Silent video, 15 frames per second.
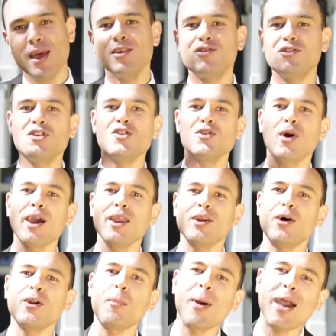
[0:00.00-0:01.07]
Situated
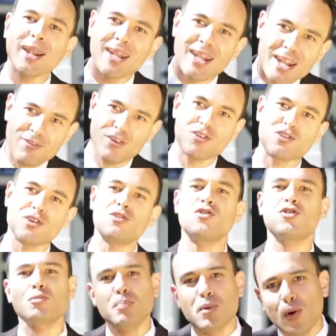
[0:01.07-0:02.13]
on a magnificent,
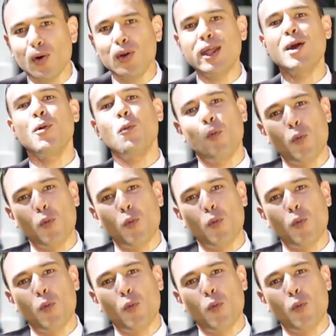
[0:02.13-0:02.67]
sprawling,